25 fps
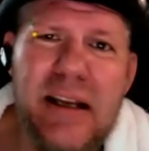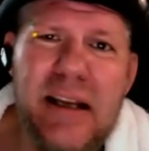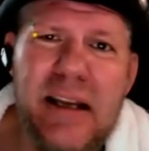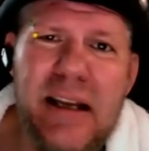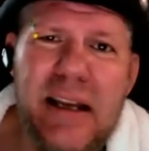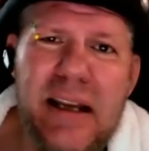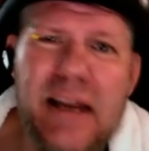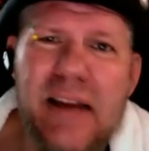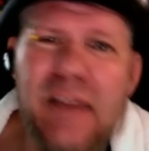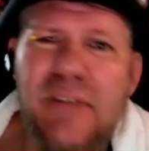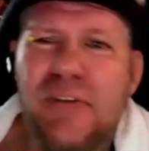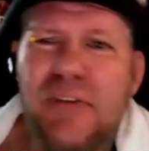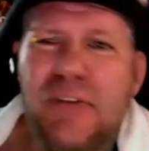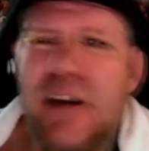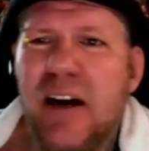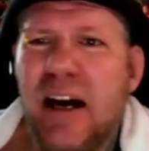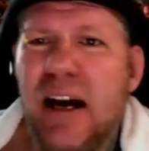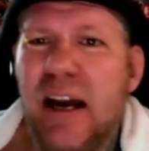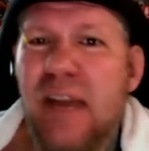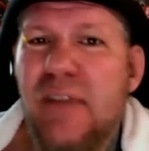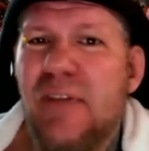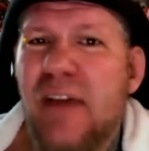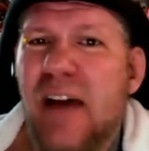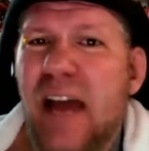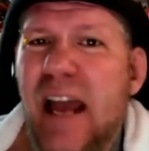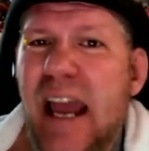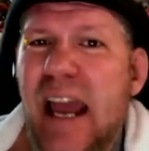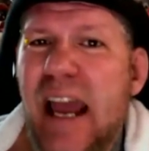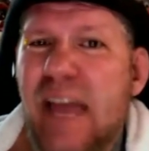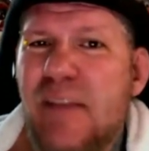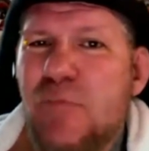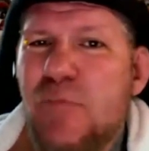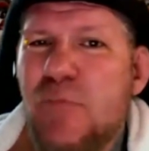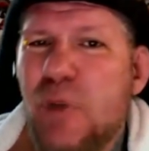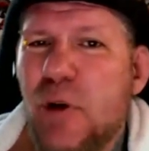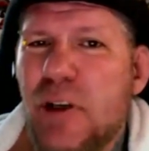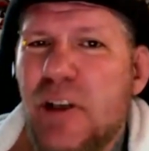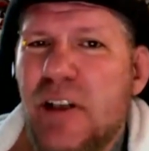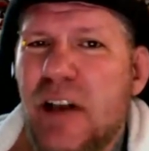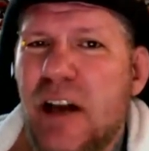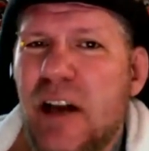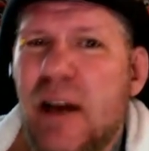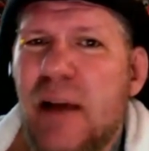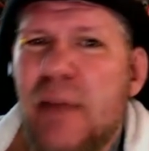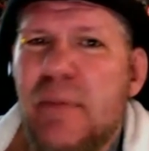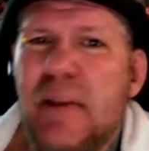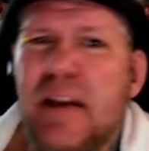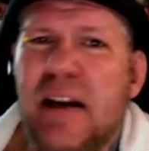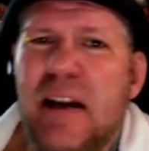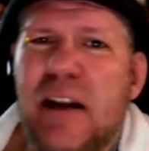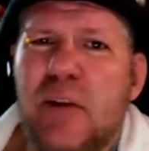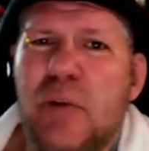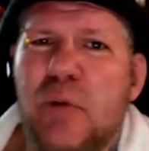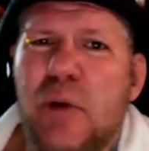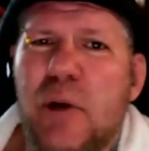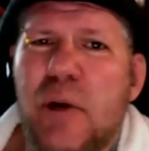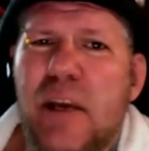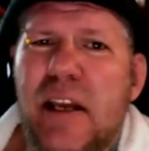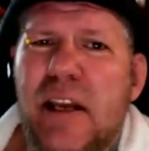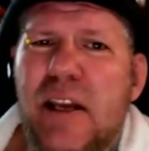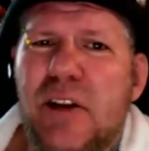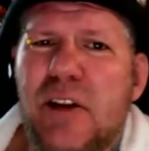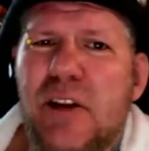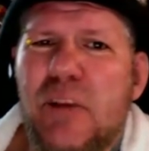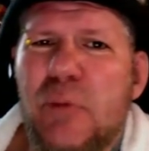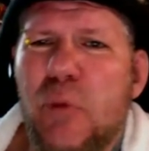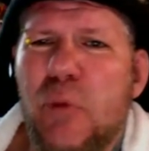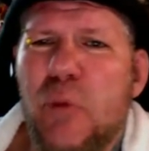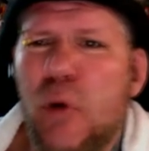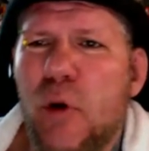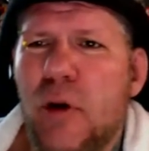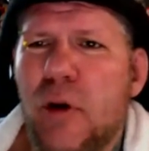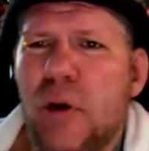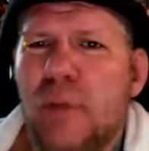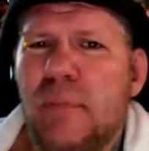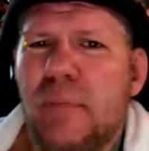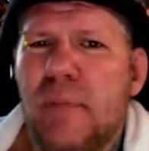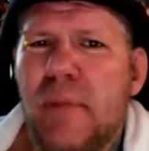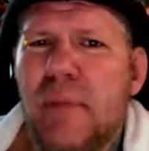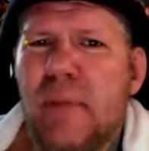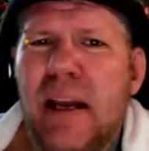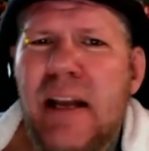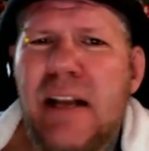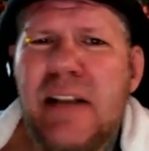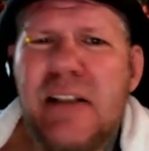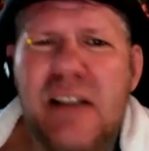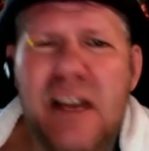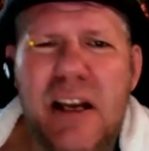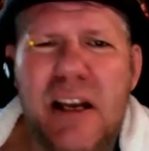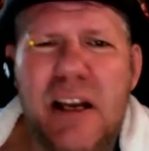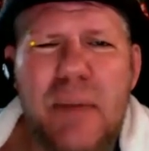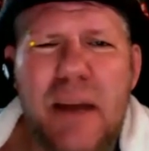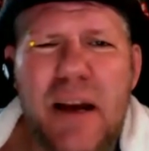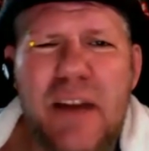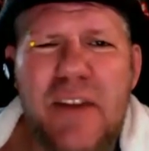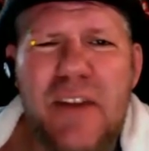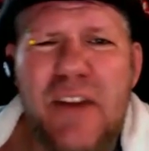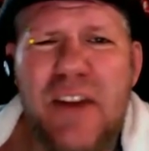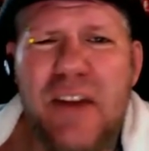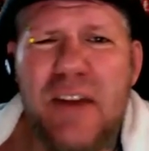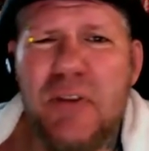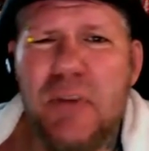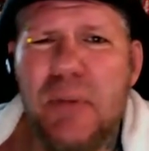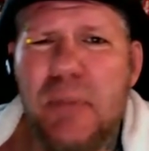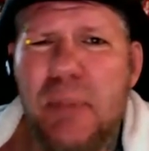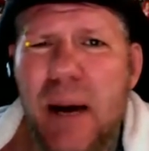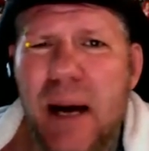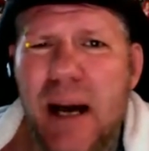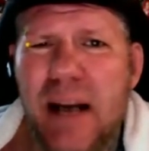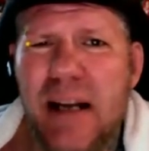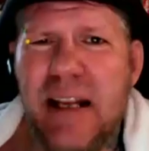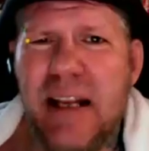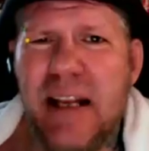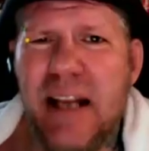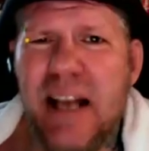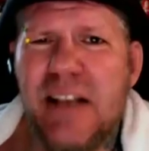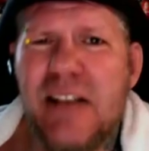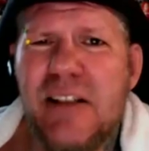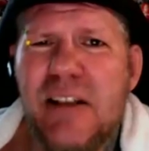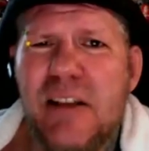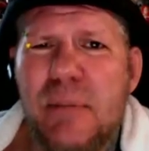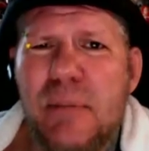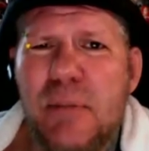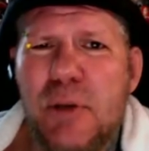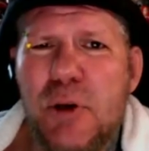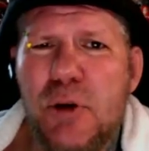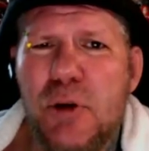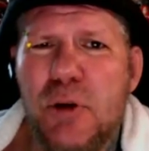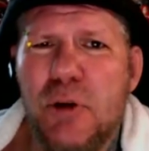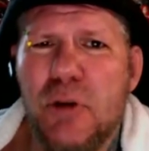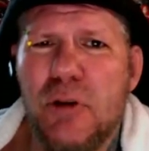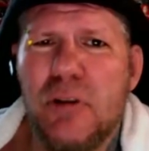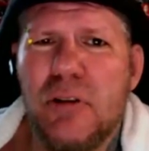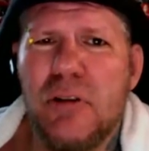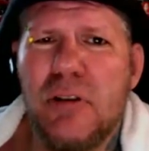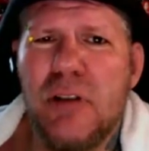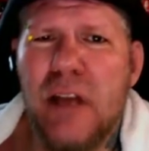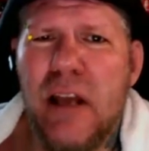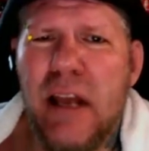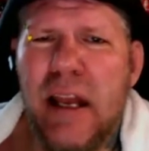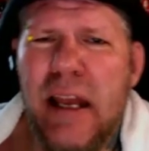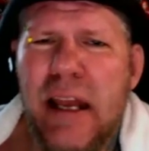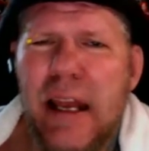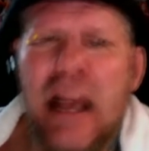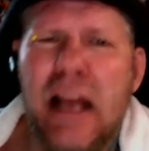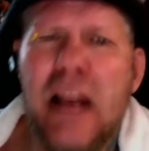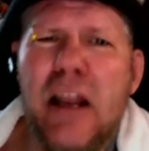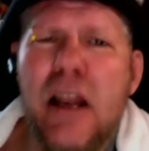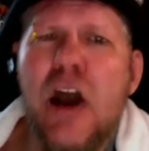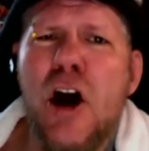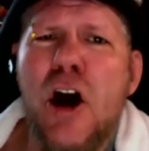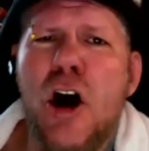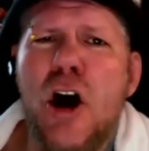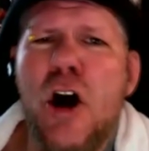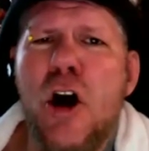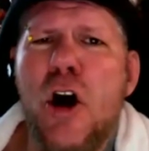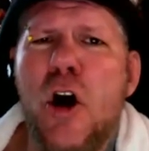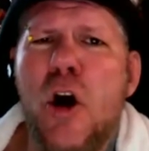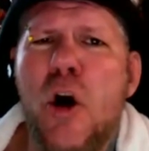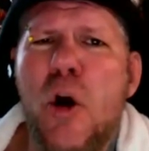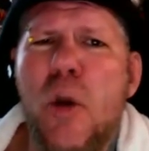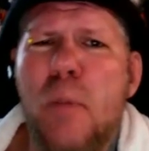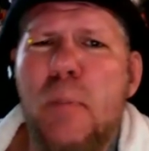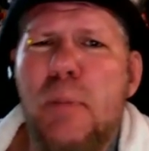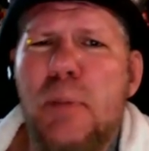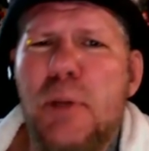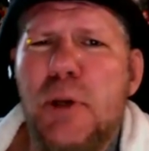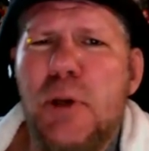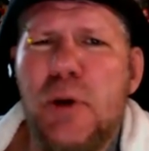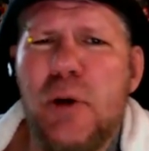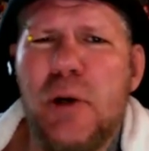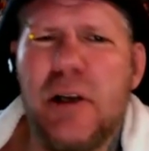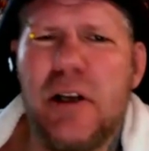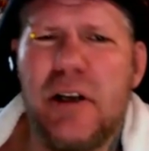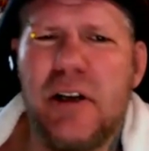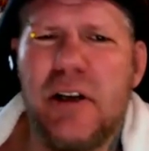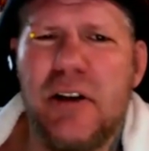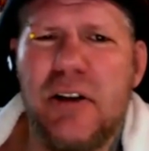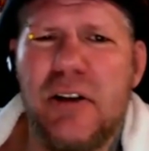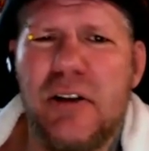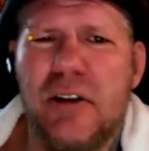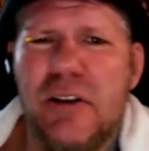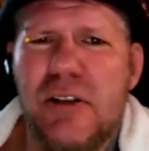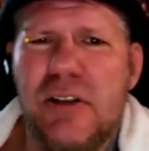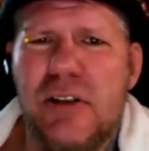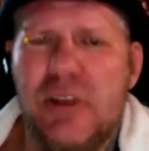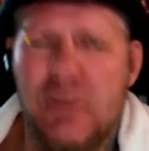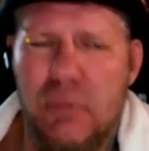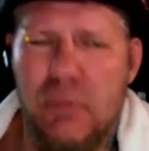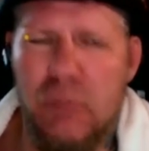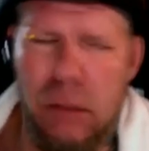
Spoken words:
if I have more time, then I'd want to hear more. It's like my favorite podcast, The Bugle. Hello, Buglers!